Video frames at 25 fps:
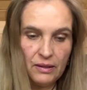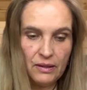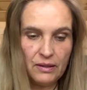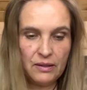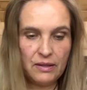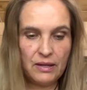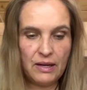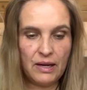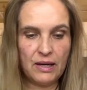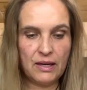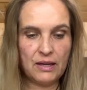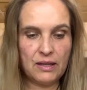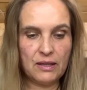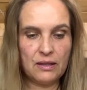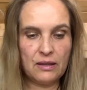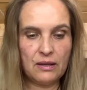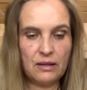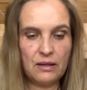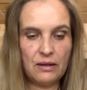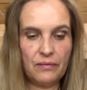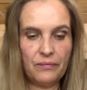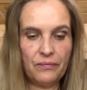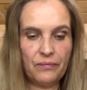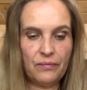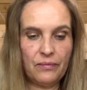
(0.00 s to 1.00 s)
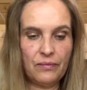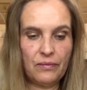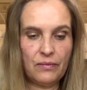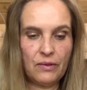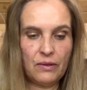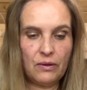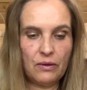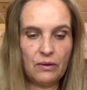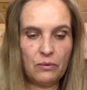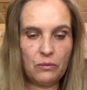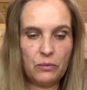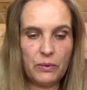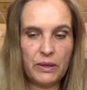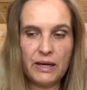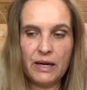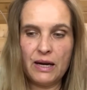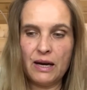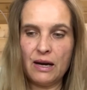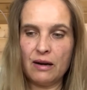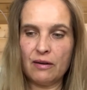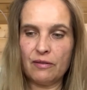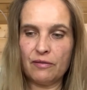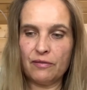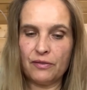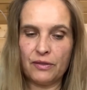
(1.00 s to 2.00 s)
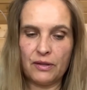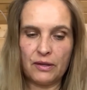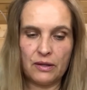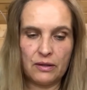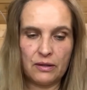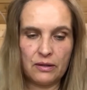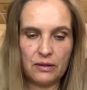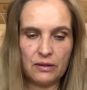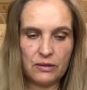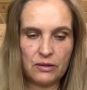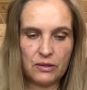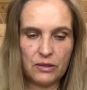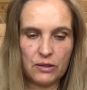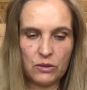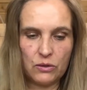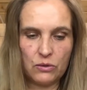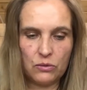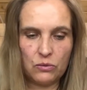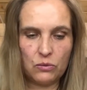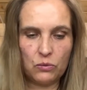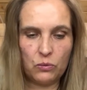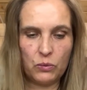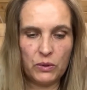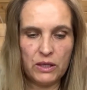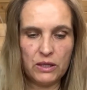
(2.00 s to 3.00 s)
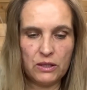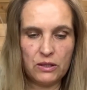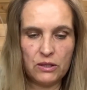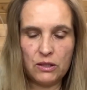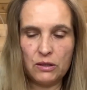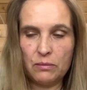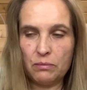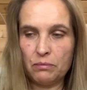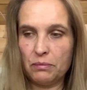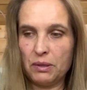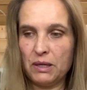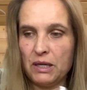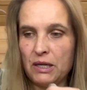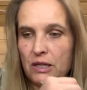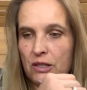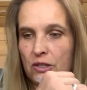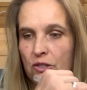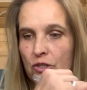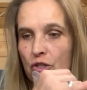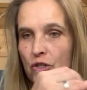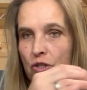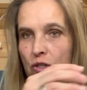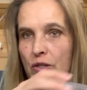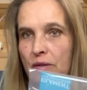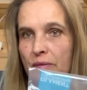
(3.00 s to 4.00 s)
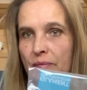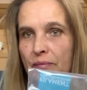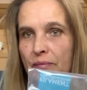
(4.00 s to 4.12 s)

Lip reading: Then we have the sweet peach.